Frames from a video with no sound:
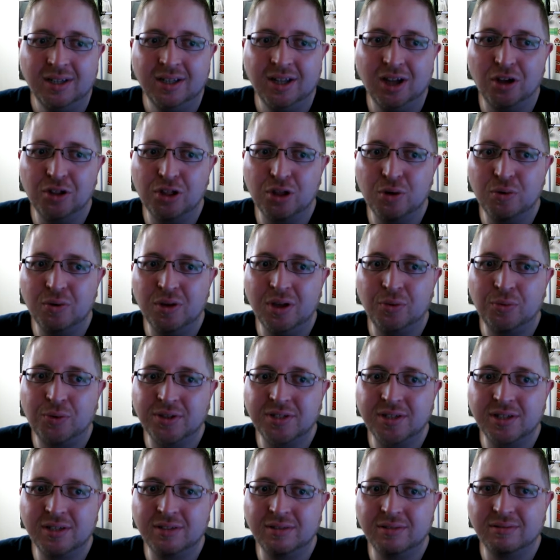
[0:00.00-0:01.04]
Although it
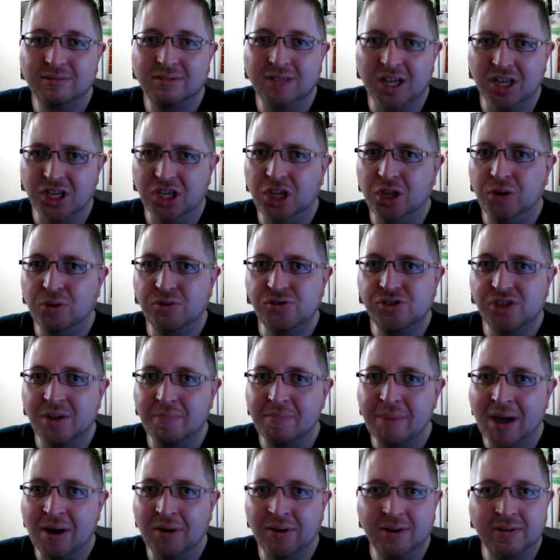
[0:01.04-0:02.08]
wasn't a huge
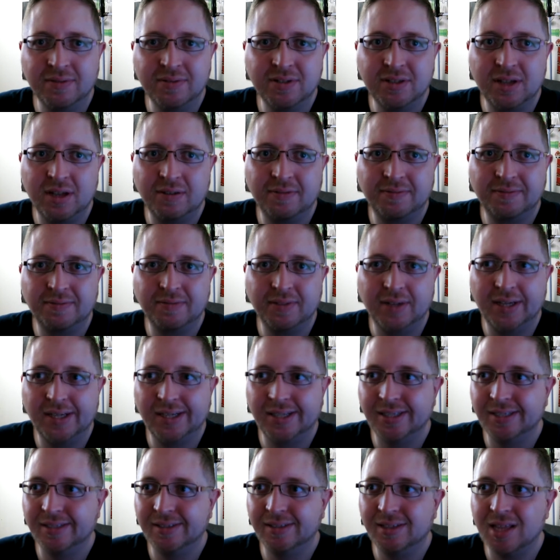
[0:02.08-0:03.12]
amount of stuff.
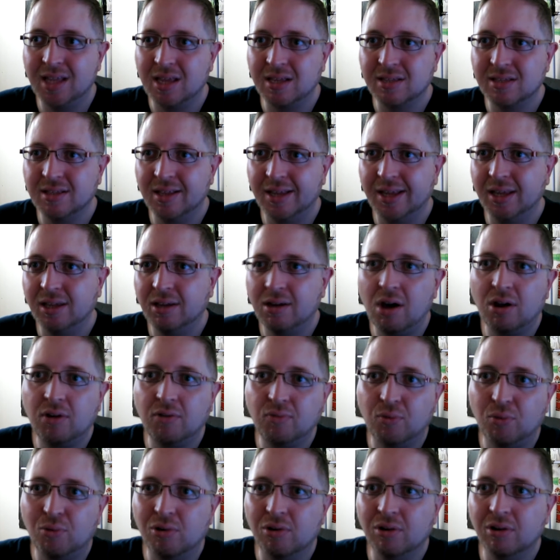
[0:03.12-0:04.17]
Things like God
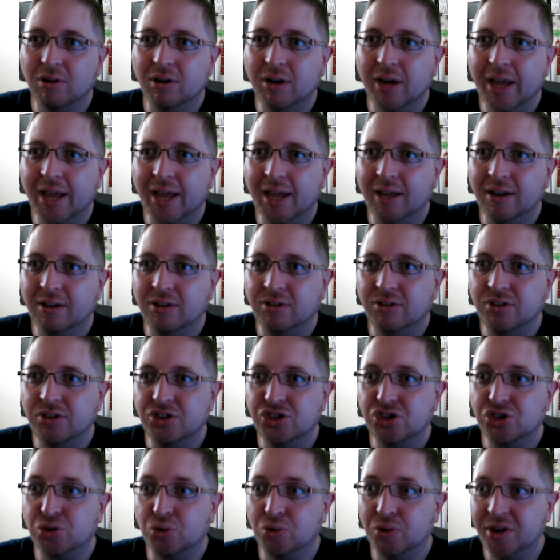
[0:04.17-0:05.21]
of War and
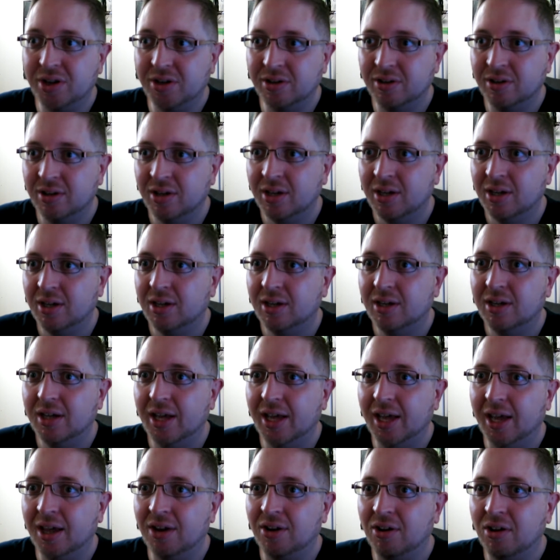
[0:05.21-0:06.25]
Detroit,
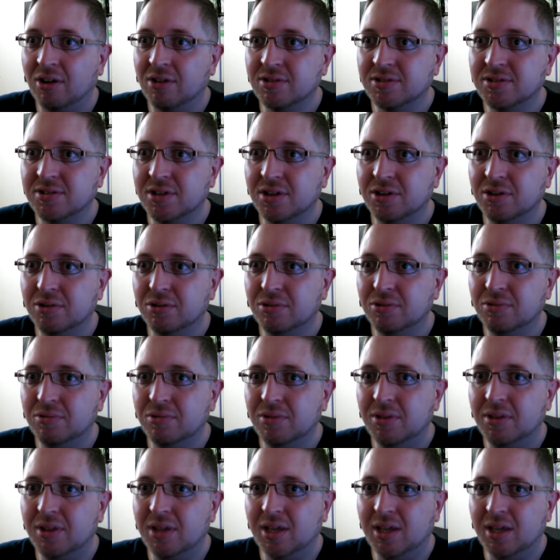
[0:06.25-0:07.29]
and also
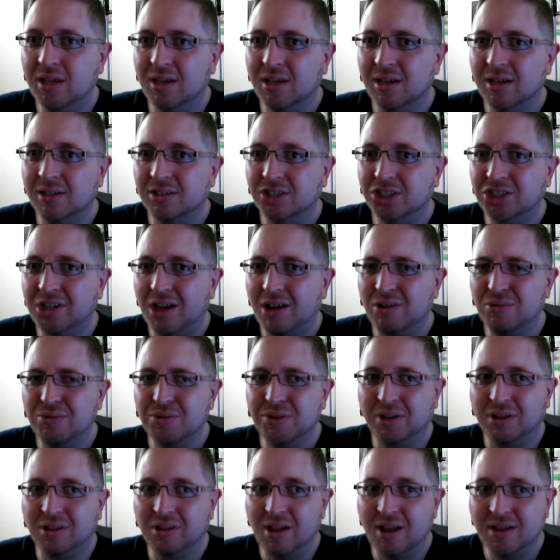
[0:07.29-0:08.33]
the Shadow of
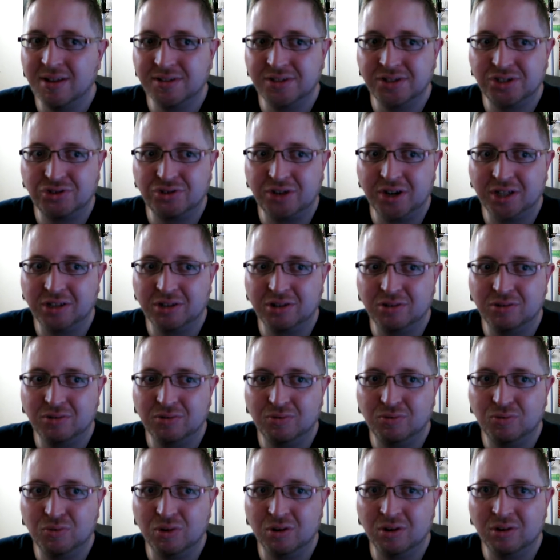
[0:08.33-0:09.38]
the Colossus trailer
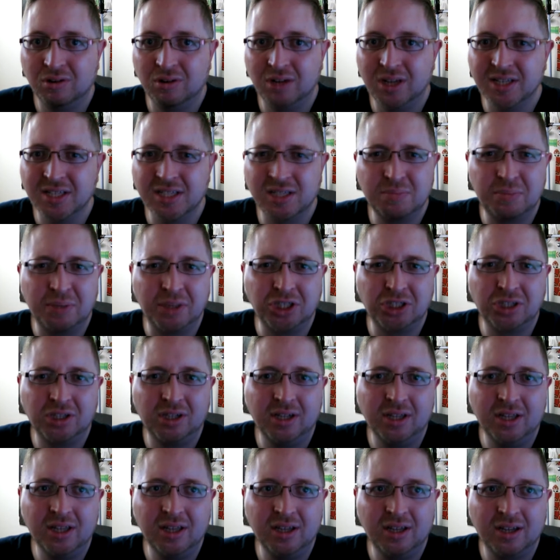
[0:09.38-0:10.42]
were
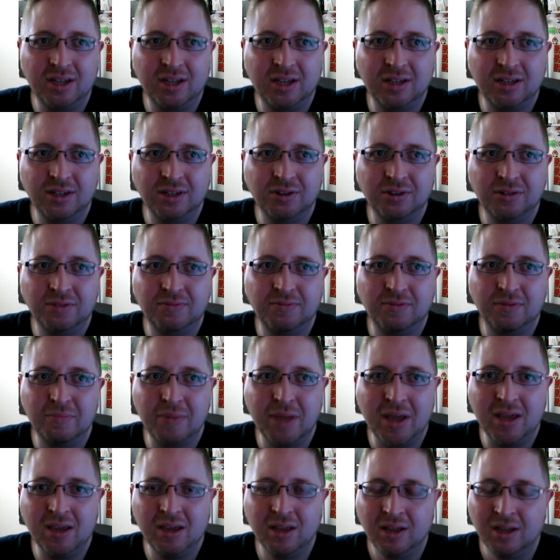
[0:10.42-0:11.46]
especially good for
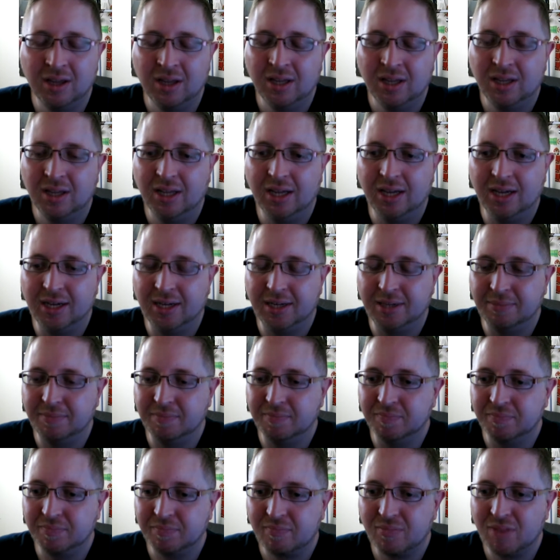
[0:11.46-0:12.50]
me.
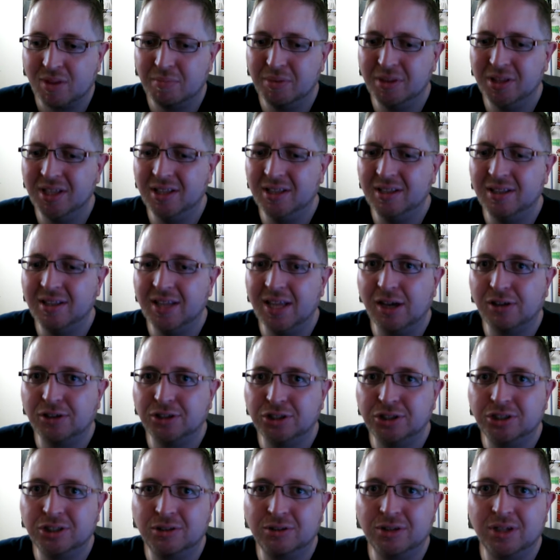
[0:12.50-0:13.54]
But then they
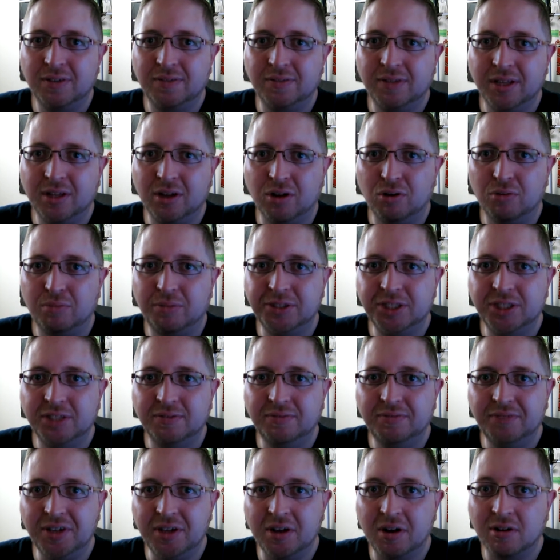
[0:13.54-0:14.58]
also showed off like a whole bunch
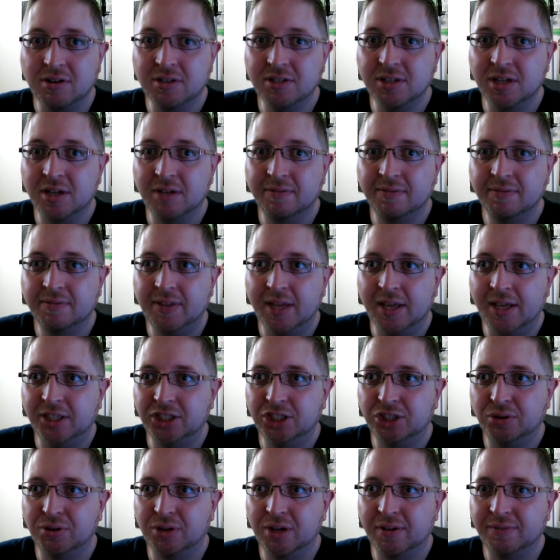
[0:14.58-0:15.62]
of VR stuff. They
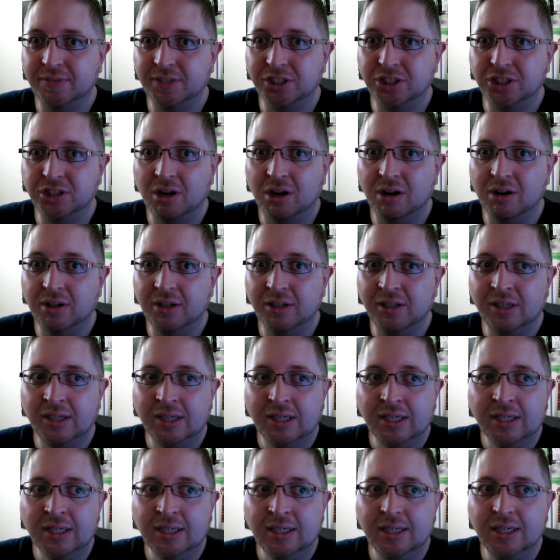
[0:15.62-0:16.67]
showed off Uncharted.
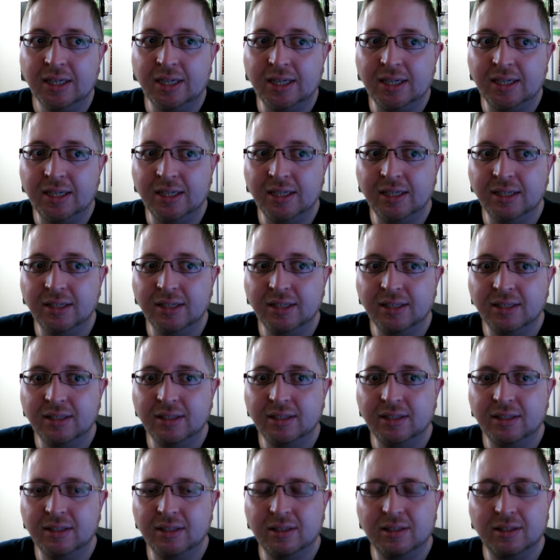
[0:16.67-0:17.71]
What
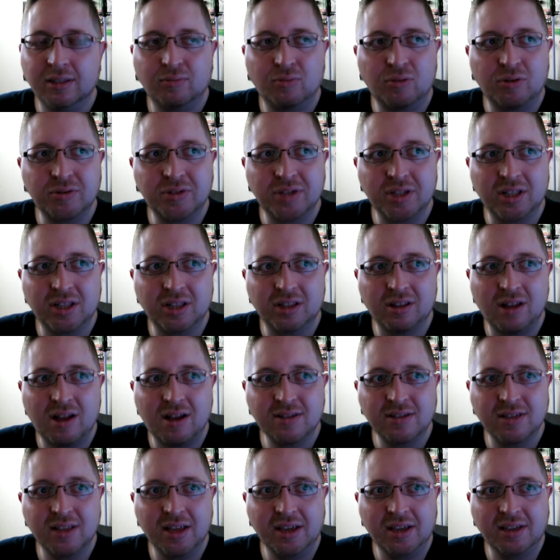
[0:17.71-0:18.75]
was it?
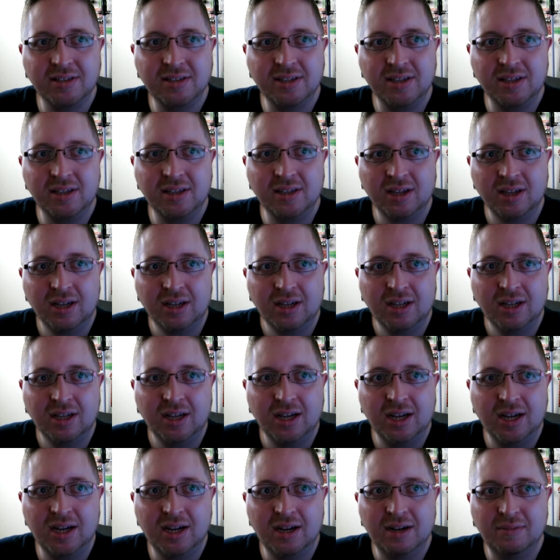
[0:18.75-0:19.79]
Lost Legacy.
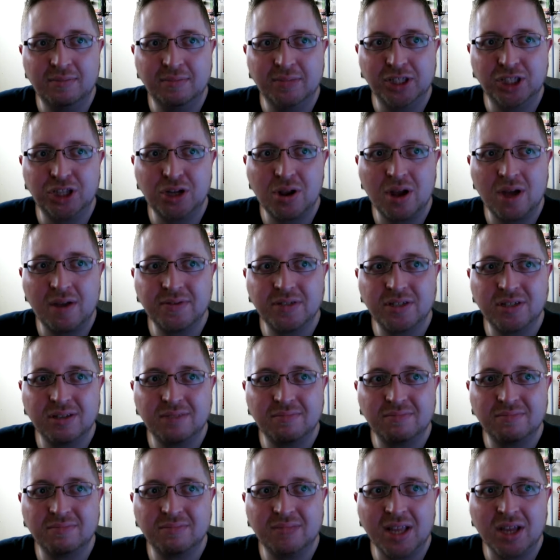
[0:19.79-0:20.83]
They showed off
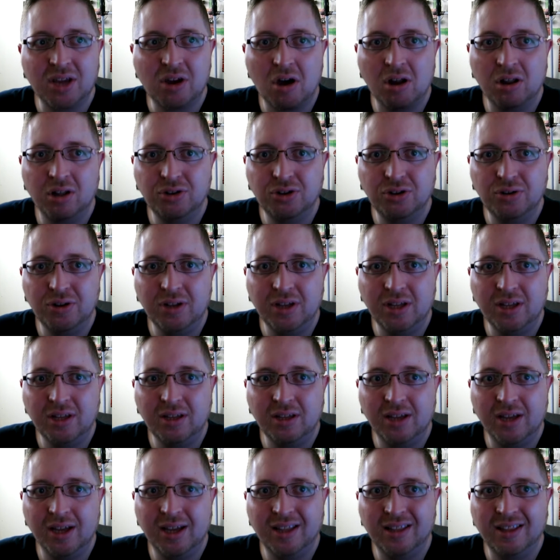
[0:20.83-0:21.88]
some like Call of
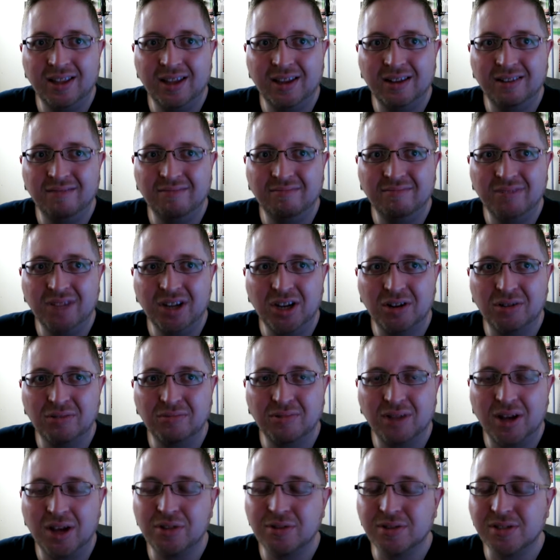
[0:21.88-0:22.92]
Duty, and then
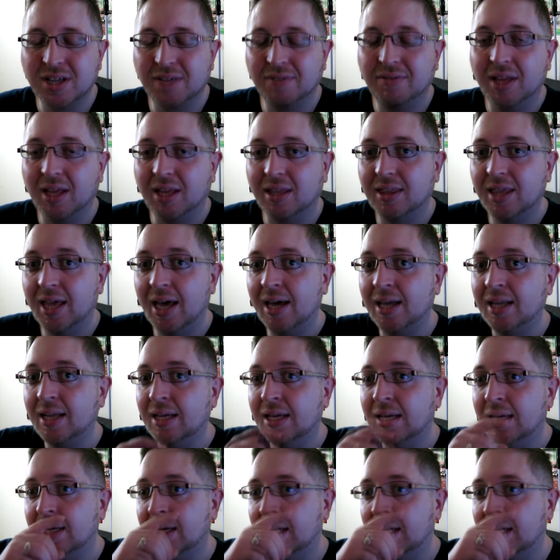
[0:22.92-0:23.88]
other stuff like that.